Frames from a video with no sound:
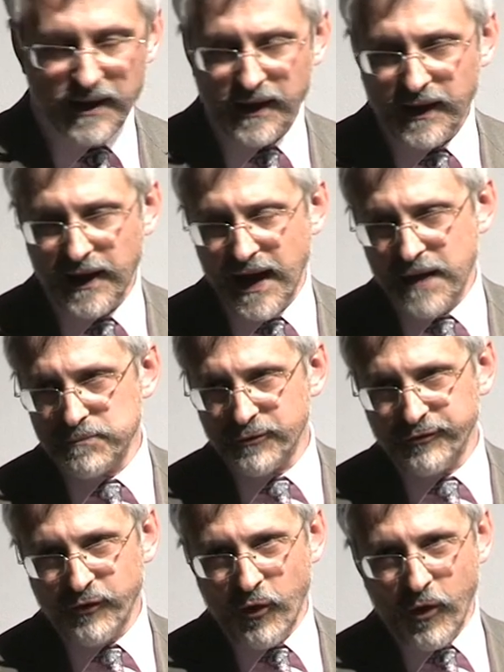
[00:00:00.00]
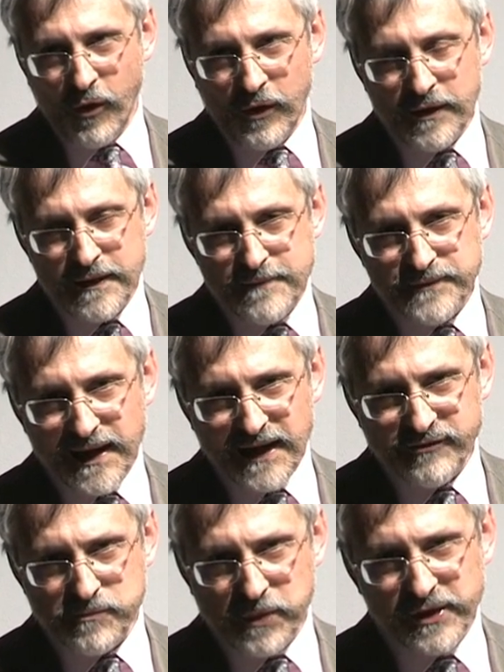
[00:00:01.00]
and before
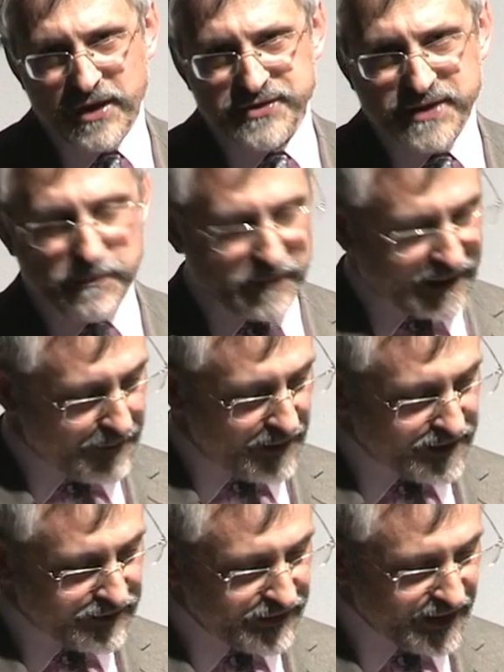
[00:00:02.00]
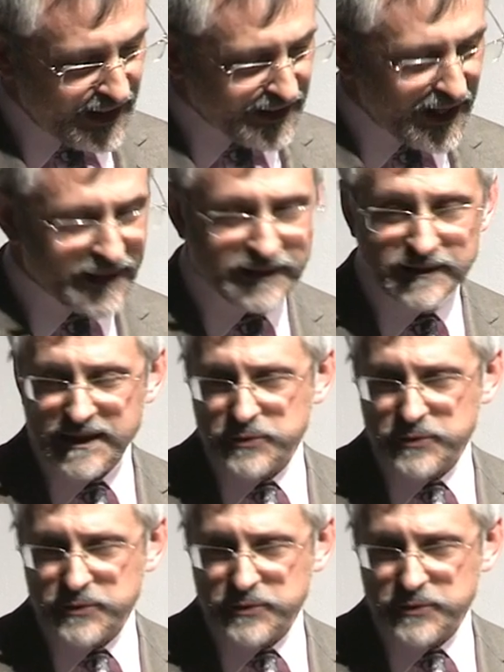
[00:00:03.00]
Alvin Boyarsky became head of the AA,